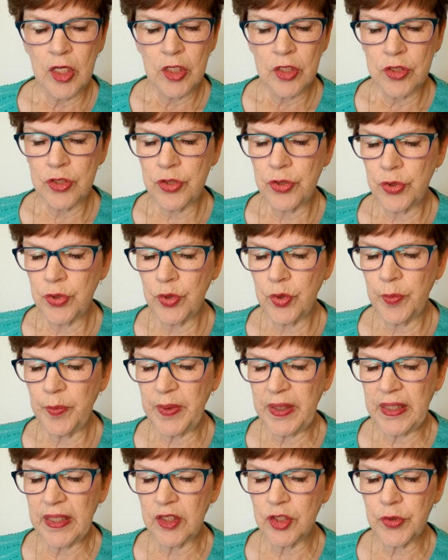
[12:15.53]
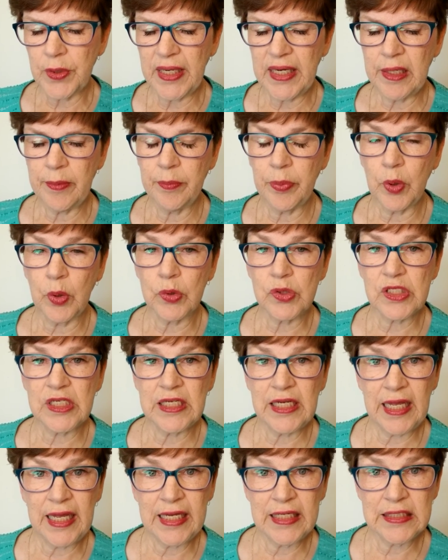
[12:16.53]
to be a trading post in
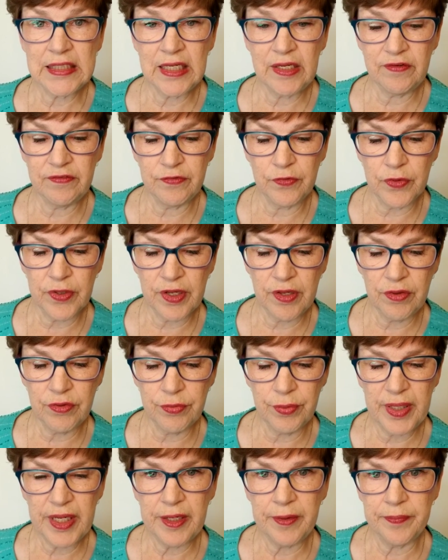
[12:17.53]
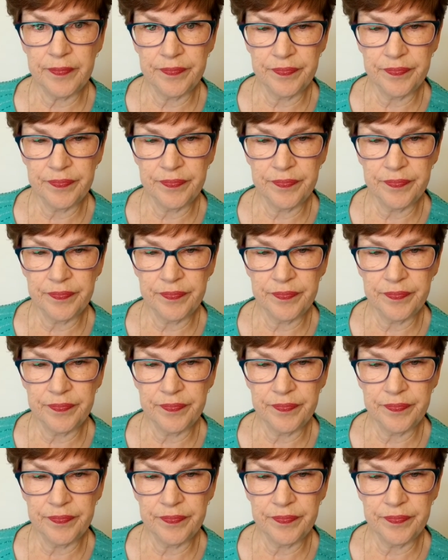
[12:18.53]
1843.